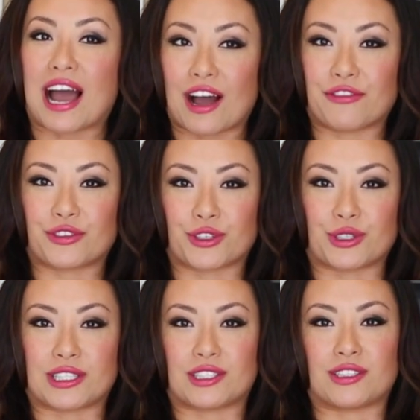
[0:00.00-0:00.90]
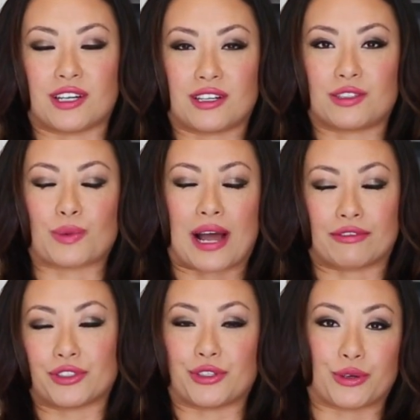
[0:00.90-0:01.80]
after you
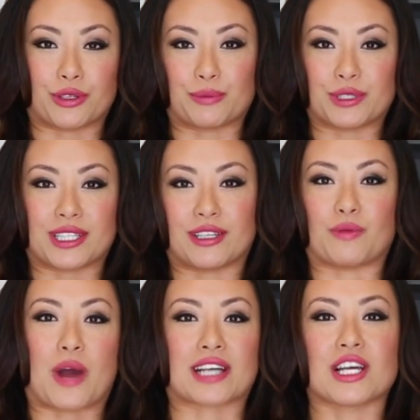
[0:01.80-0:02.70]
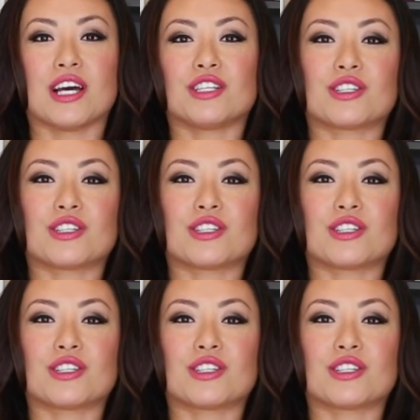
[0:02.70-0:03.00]
go to a Brazilian wax.